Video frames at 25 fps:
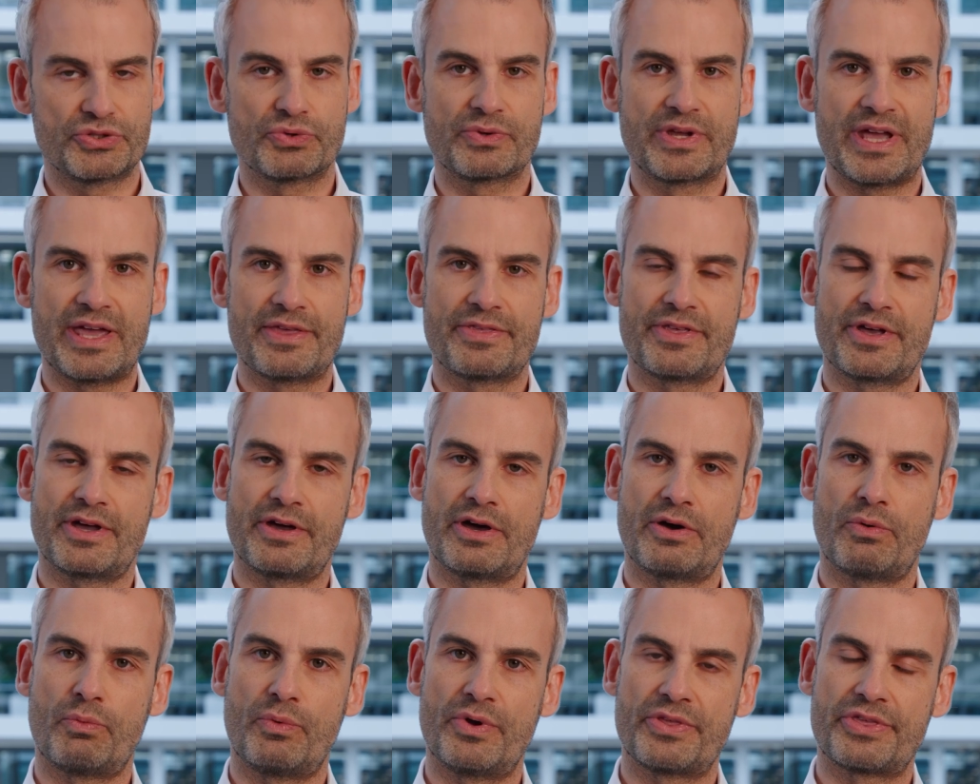
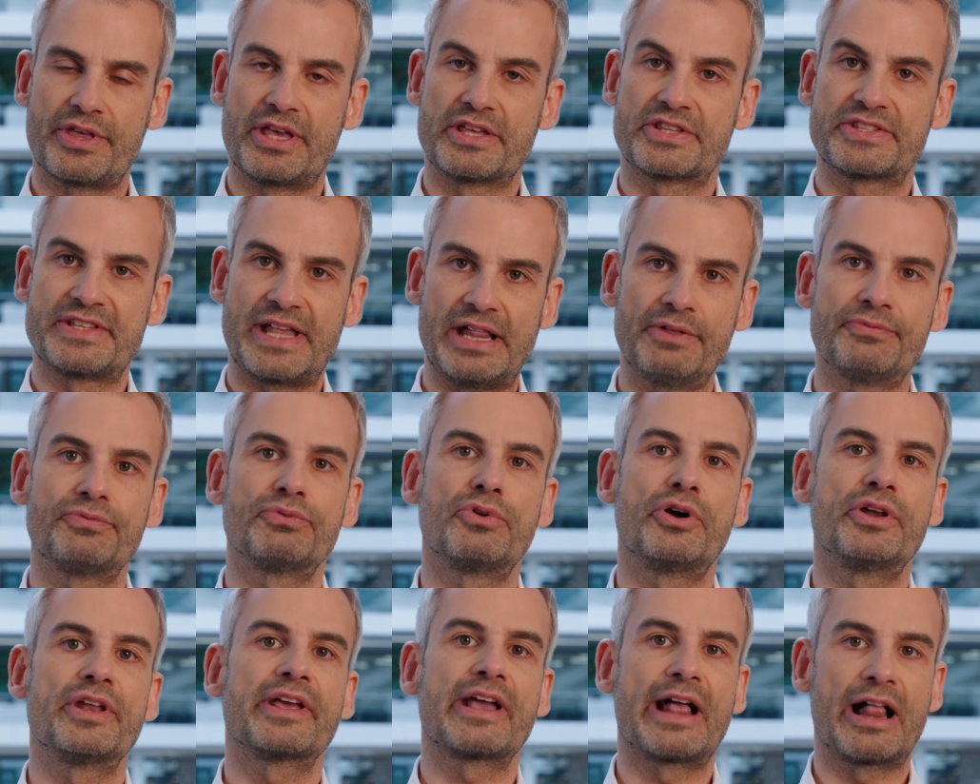together with a
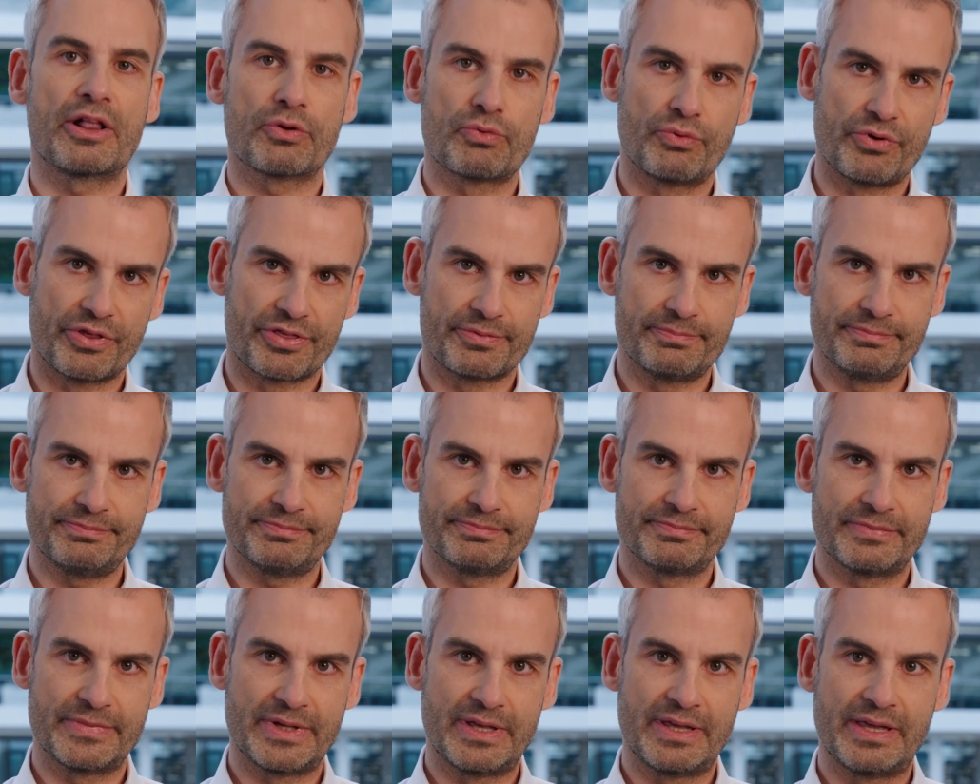self-learning algorithm